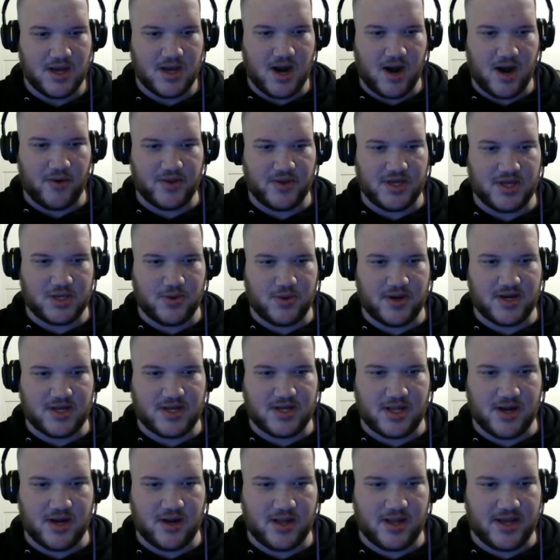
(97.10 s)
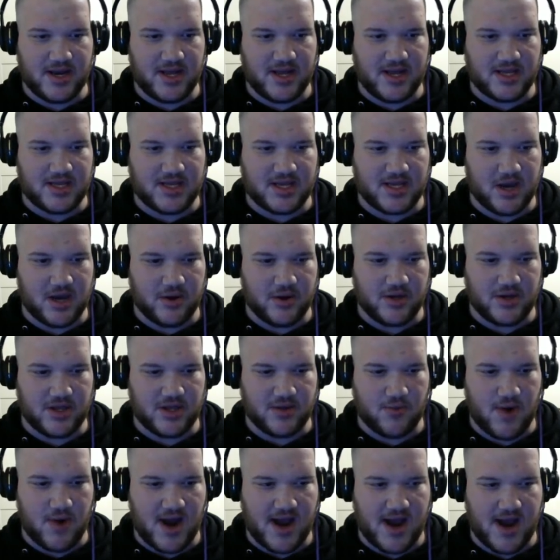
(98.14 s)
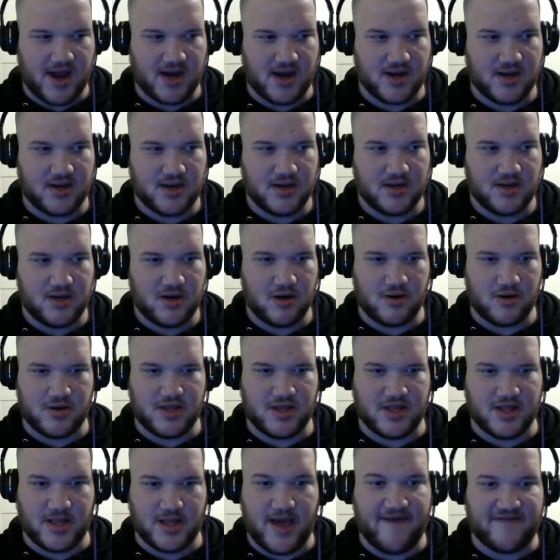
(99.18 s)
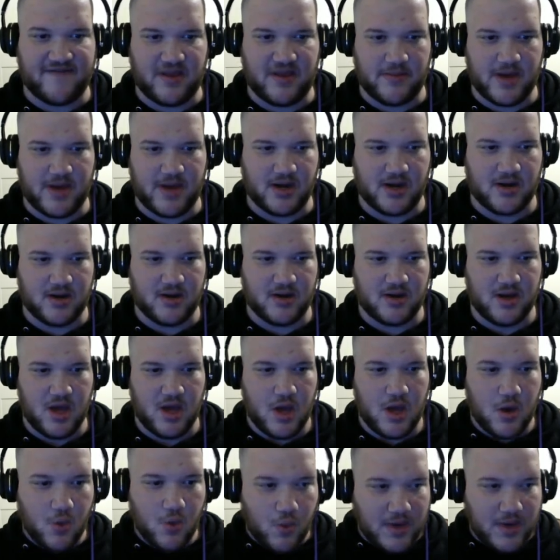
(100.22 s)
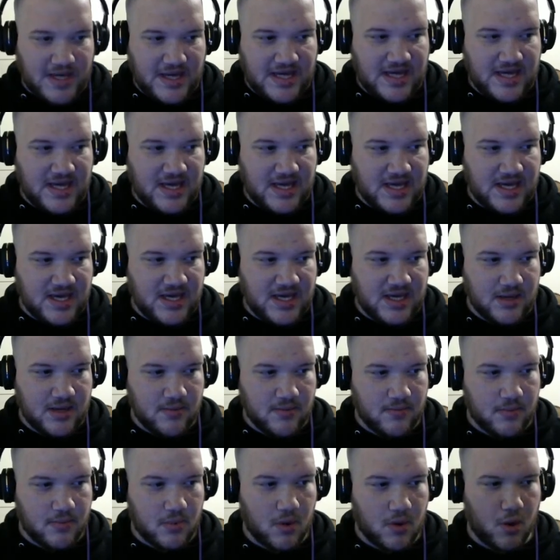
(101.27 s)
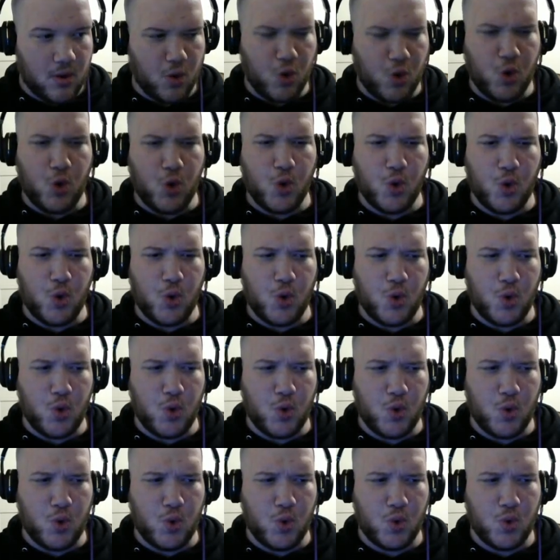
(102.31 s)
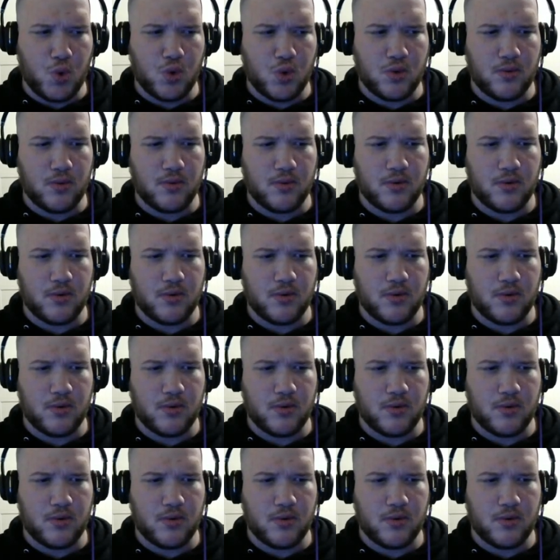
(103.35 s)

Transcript: Alright, well, this one clearly needs to go to the right. Or to the left, I mean. Whee! Ooh!